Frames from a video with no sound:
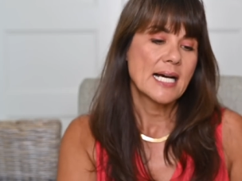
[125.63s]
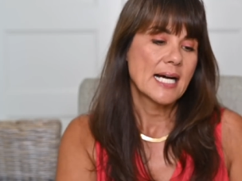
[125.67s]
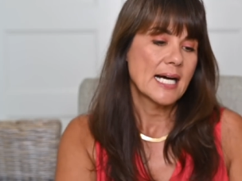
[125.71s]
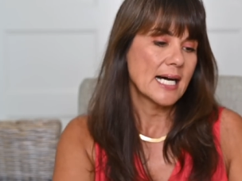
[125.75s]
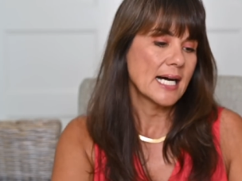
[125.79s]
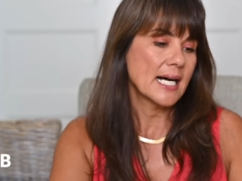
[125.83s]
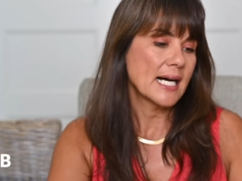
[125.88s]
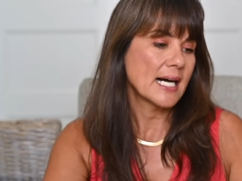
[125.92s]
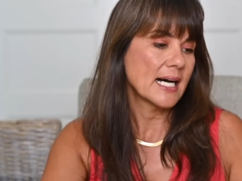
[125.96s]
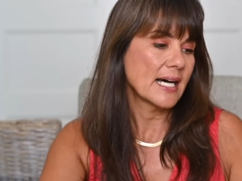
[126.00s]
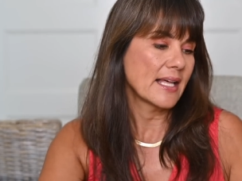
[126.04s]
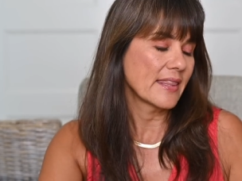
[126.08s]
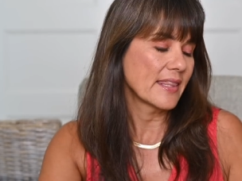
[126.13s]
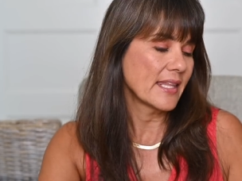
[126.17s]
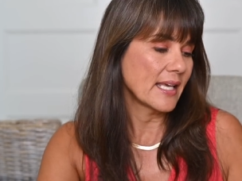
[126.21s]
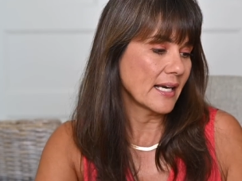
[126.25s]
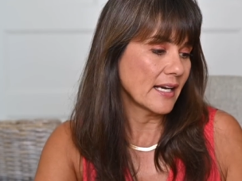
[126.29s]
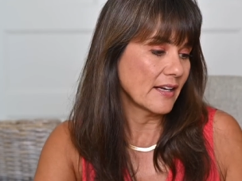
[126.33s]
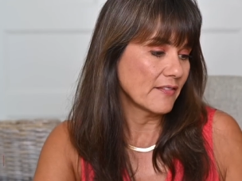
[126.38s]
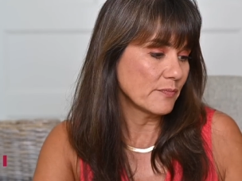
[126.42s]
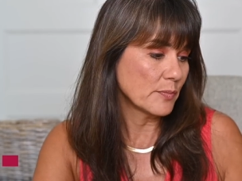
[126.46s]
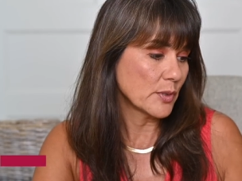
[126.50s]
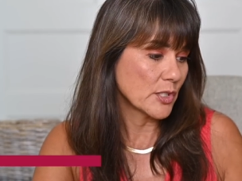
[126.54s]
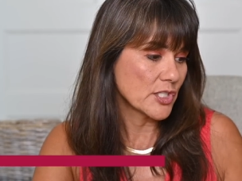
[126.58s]
uh, that
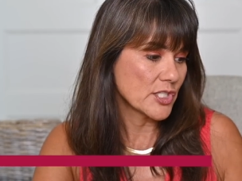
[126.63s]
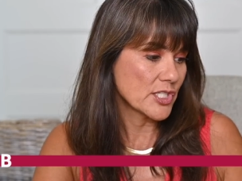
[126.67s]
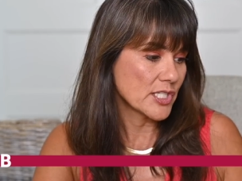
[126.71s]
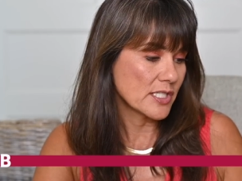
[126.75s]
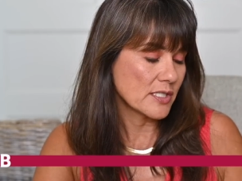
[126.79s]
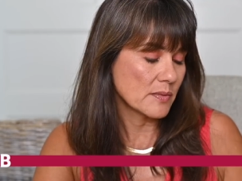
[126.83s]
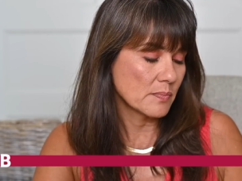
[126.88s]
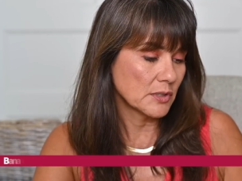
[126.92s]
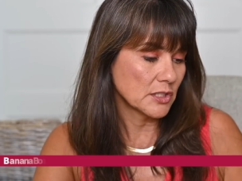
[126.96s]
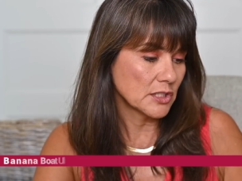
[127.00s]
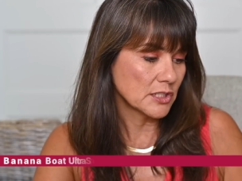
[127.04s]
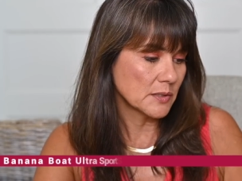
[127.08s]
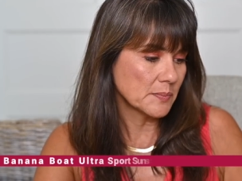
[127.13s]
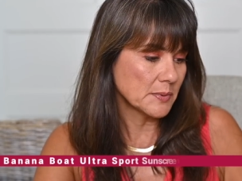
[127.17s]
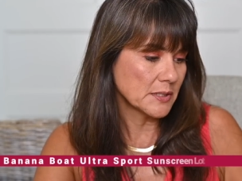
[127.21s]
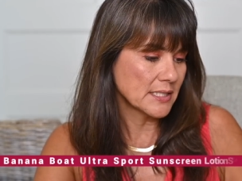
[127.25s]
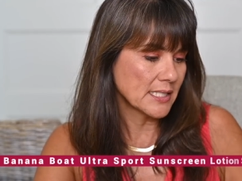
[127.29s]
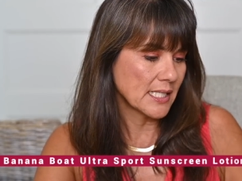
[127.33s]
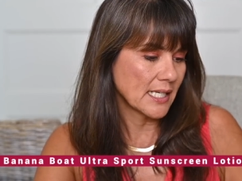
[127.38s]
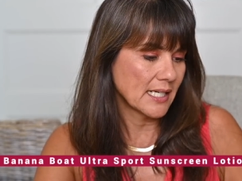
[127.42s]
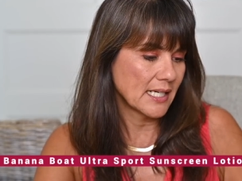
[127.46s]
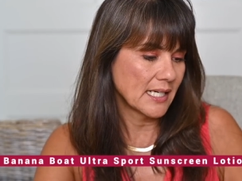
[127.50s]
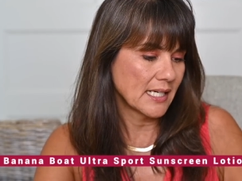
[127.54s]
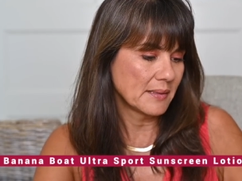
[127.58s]
I've purchased multiple
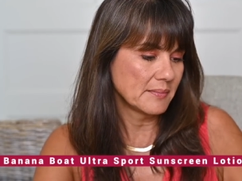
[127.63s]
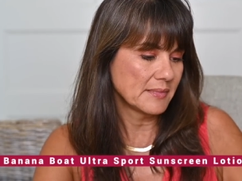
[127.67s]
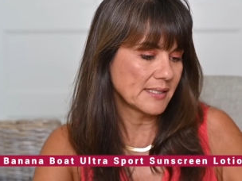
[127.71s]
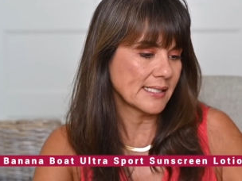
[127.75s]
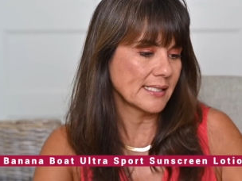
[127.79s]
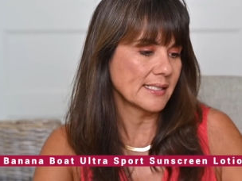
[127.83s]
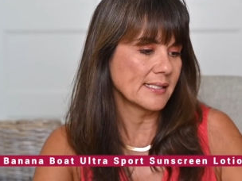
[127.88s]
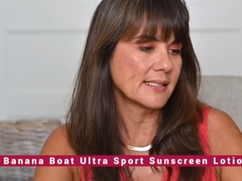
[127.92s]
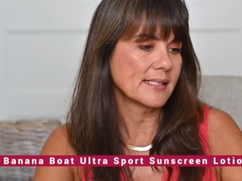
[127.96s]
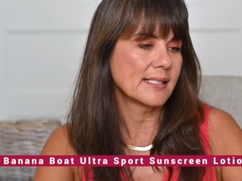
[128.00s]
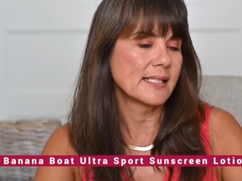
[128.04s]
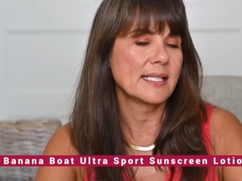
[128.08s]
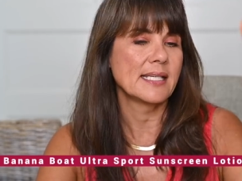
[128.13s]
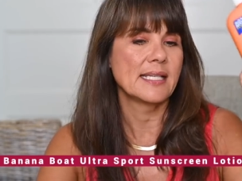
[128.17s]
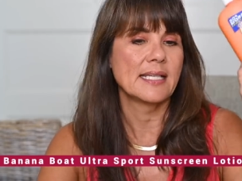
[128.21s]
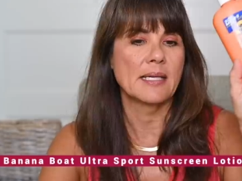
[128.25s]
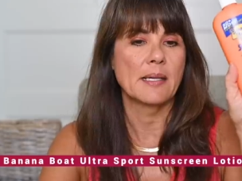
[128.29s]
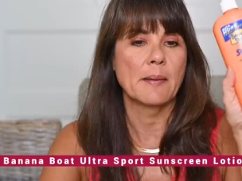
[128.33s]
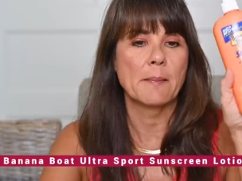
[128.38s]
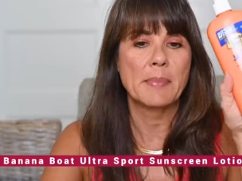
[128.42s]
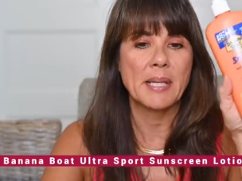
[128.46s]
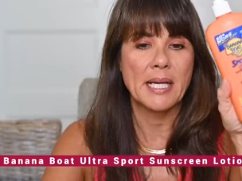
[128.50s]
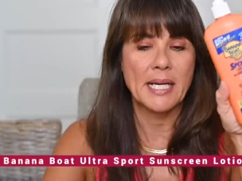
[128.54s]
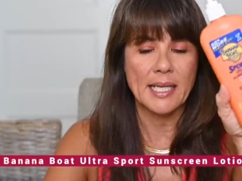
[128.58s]
times is the
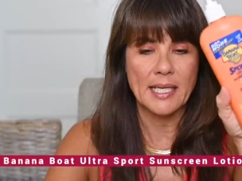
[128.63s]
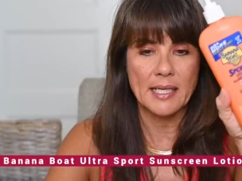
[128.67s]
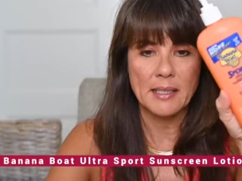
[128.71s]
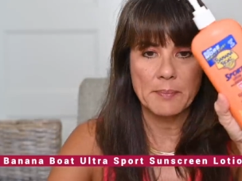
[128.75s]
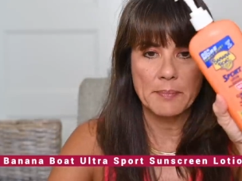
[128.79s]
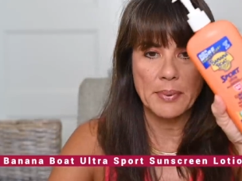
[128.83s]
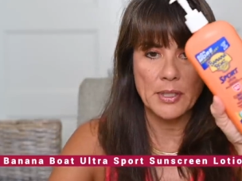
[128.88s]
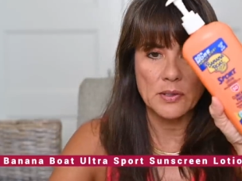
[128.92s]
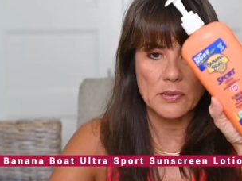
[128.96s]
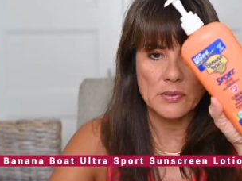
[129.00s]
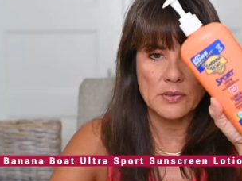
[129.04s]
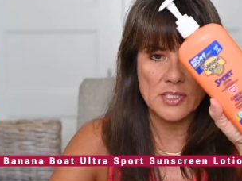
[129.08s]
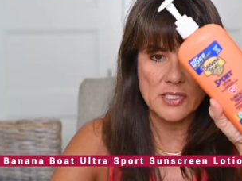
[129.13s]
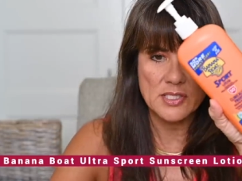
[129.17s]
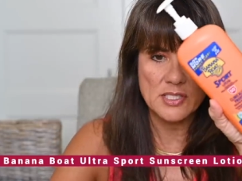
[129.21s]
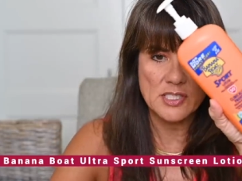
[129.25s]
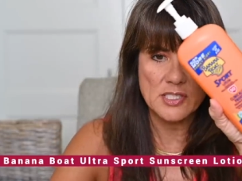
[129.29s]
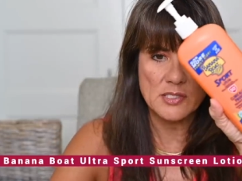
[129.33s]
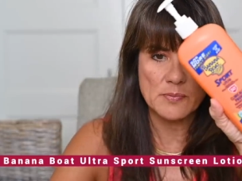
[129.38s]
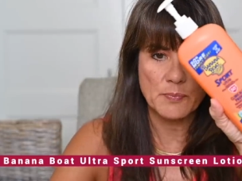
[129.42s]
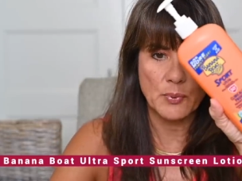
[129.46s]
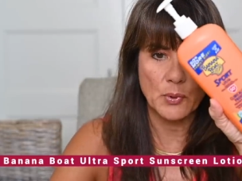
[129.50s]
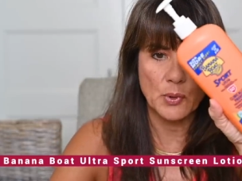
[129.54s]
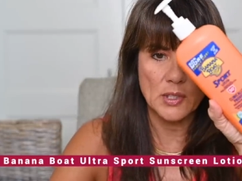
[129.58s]
Banana Boat
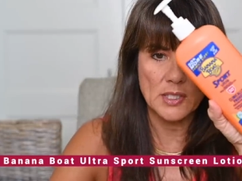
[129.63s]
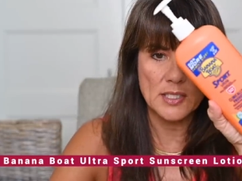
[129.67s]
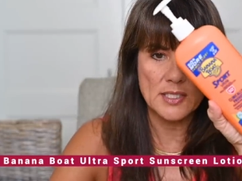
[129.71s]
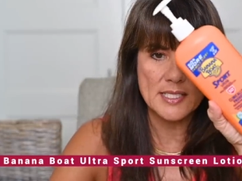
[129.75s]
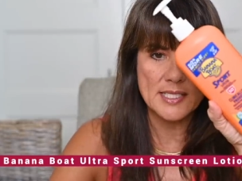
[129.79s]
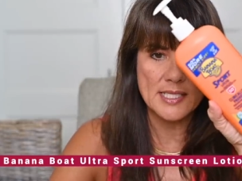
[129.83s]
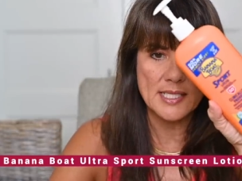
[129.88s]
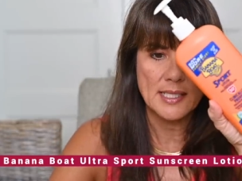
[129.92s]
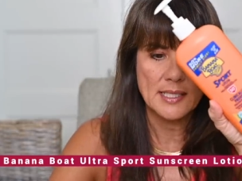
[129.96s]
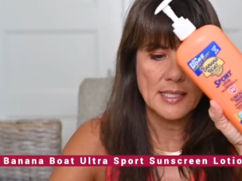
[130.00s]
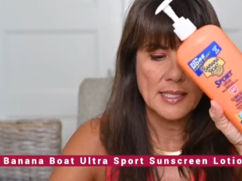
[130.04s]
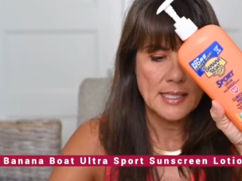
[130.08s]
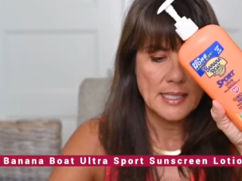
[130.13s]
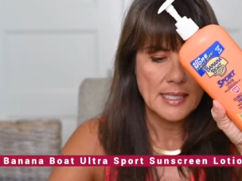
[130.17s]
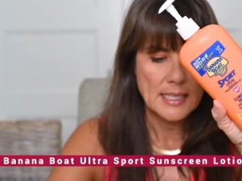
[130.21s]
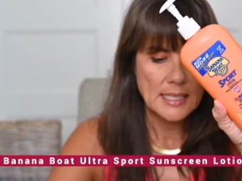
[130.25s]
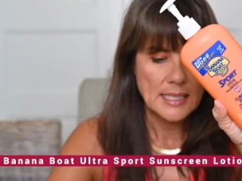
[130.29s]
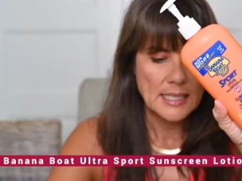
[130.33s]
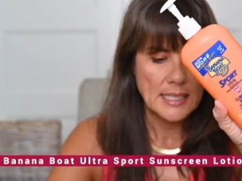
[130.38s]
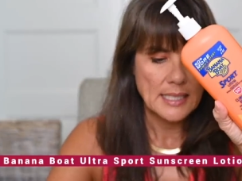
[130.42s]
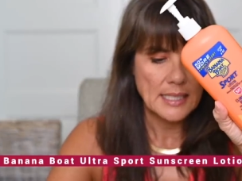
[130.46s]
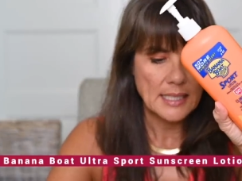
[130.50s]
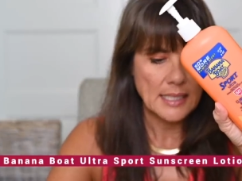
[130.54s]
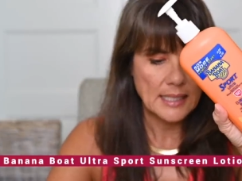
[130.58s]
Sport
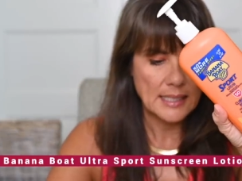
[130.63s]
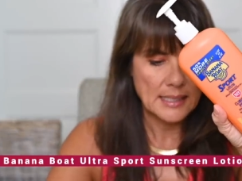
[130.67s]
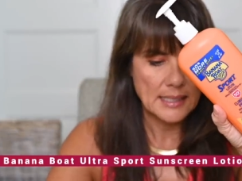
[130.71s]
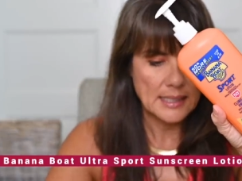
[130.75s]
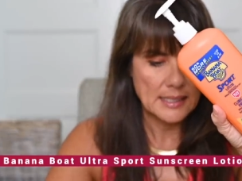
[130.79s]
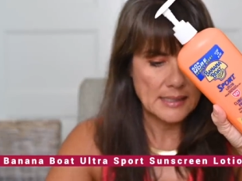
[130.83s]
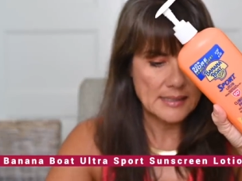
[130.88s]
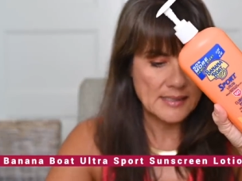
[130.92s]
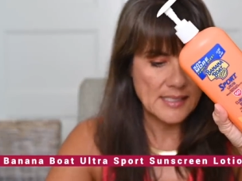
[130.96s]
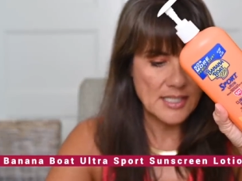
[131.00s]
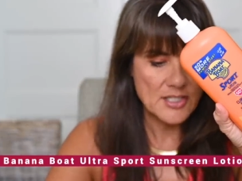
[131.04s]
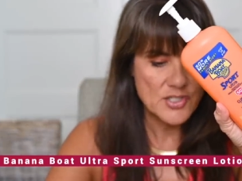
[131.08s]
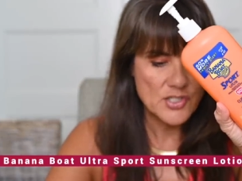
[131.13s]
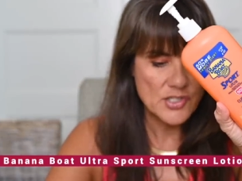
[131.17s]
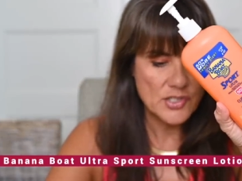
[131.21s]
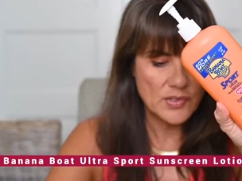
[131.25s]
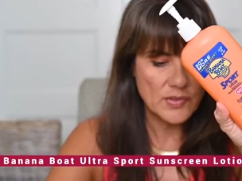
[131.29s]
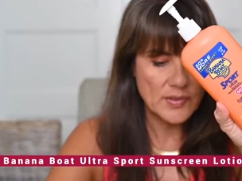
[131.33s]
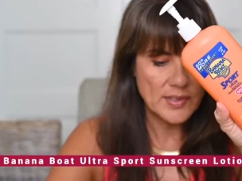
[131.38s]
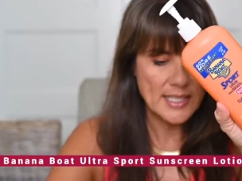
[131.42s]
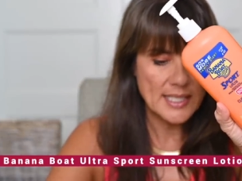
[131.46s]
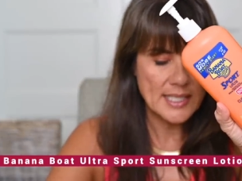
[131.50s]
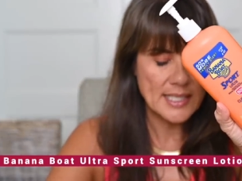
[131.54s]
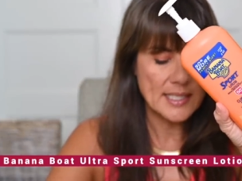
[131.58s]
uh,
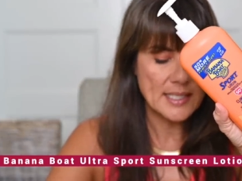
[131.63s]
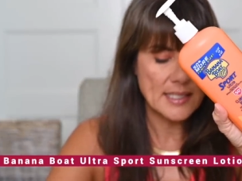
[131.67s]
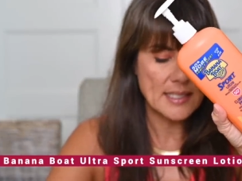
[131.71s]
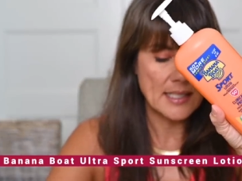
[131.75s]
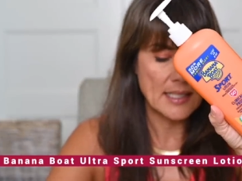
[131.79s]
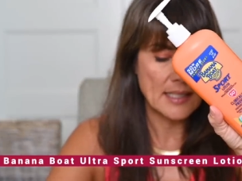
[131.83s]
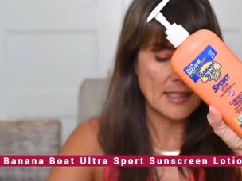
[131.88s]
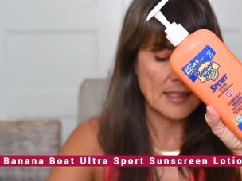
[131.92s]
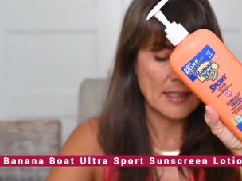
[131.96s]
sunscreen.